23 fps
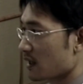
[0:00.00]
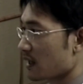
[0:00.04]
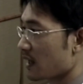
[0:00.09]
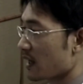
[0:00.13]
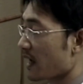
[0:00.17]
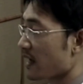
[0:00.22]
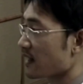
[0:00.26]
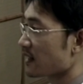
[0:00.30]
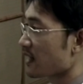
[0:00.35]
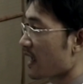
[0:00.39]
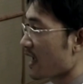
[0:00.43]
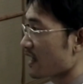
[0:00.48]

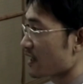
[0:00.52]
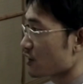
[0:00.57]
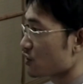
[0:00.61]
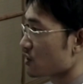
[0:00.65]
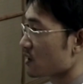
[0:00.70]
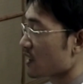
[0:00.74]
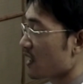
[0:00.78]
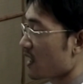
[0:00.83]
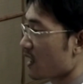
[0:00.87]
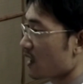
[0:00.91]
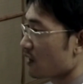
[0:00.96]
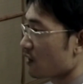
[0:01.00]
And the
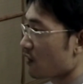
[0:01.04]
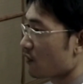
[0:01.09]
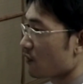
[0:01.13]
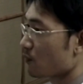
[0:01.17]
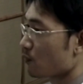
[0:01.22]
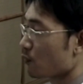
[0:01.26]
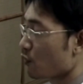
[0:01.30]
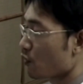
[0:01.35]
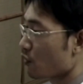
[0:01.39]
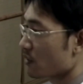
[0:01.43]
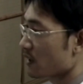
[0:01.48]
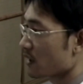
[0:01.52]
HDL of
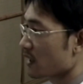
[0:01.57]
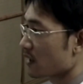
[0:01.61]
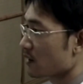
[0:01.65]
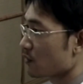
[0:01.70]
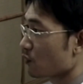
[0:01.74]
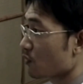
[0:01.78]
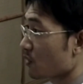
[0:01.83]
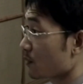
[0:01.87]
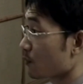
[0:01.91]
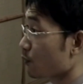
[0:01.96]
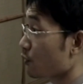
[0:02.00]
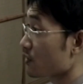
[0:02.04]
more than
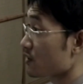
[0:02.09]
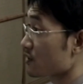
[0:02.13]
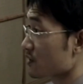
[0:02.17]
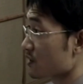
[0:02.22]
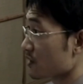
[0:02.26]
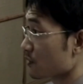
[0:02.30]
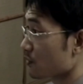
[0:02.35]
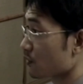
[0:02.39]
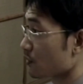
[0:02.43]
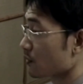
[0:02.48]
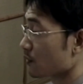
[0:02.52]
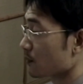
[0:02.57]

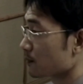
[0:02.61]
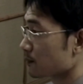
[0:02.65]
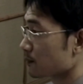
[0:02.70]
1.0.